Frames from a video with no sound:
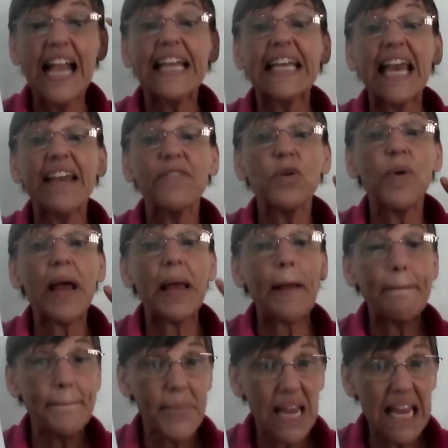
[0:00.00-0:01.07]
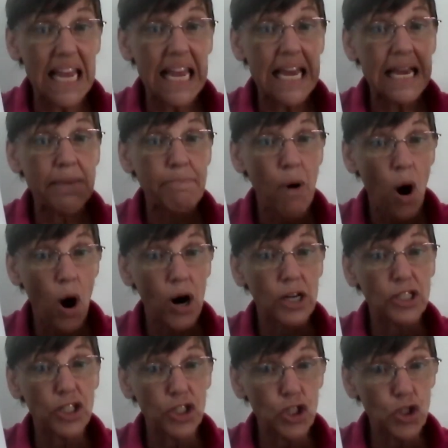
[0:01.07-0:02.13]
Gave you a big
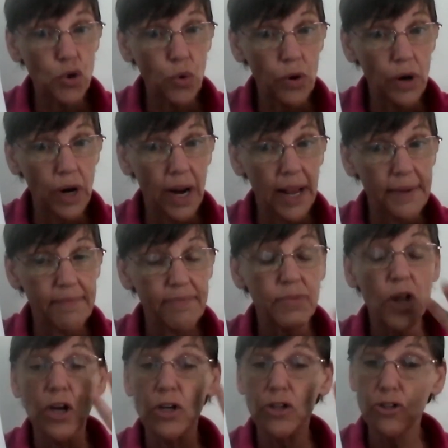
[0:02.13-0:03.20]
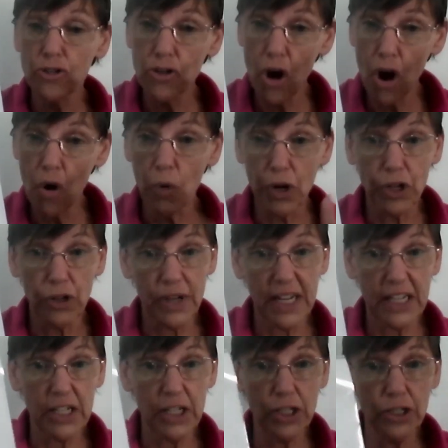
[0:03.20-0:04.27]
part to store it. So what do you
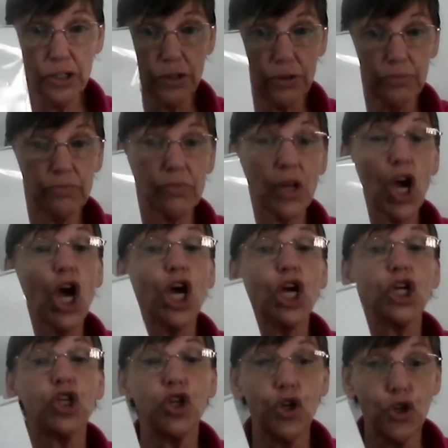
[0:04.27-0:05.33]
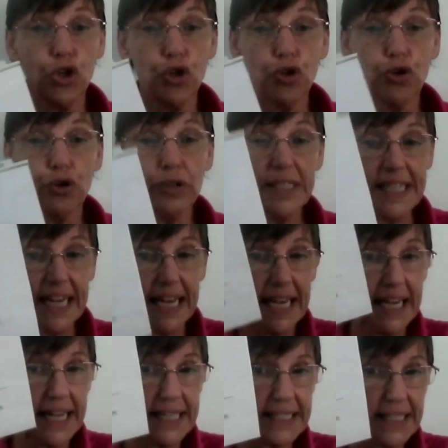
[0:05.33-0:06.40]
need to do? Use
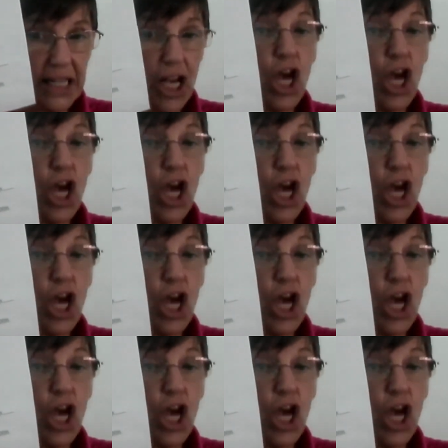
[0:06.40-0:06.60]
it.